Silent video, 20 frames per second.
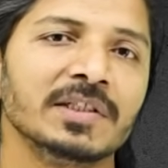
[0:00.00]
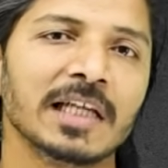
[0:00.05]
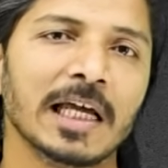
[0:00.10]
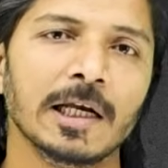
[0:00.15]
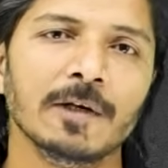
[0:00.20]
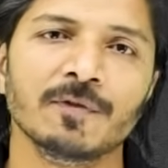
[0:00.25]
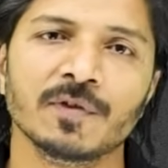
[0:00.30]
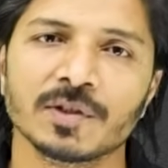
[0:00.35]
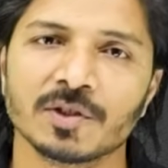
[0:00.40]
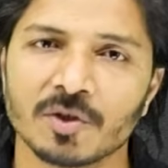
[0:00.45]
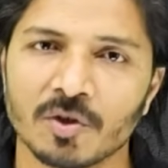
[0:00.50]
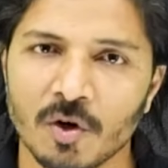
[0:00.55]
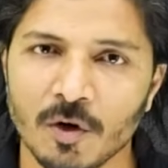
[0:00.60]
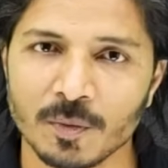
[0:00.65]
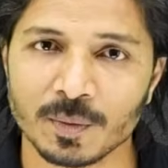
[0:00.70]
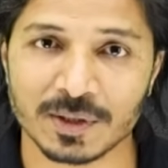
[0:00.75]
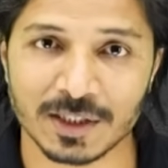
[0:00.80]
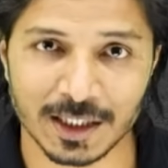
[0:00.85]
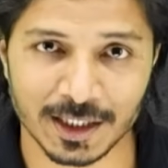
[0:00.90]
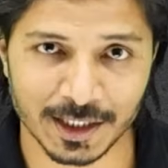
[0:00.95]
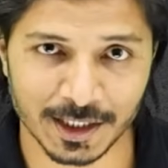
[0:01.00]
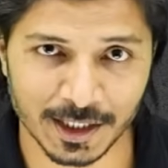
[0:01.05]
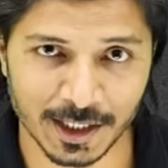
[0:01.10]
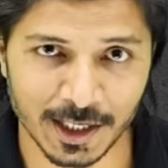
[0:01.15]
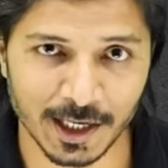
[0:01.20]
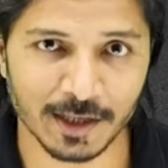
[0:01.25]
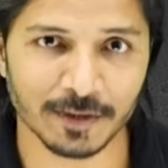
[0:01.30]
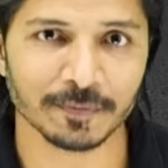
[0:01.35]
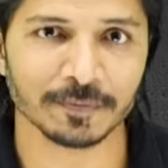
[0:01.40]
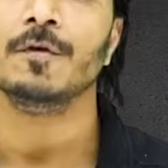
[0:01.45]
style feature of
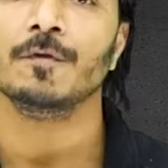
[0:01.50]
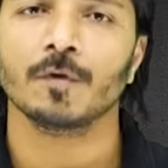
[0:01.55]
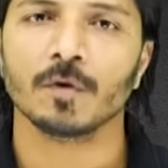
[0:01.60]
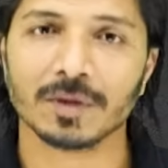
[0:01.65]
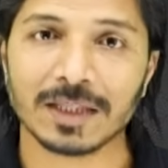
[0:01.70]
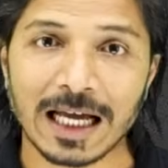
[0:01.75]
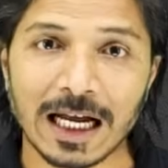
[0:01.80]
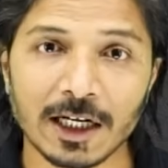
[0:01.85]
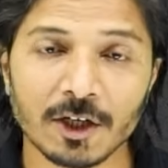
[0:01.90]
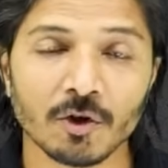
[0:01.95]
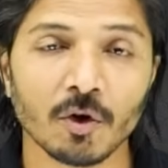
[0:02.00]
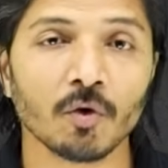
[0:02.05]
Jenni AI. And for that,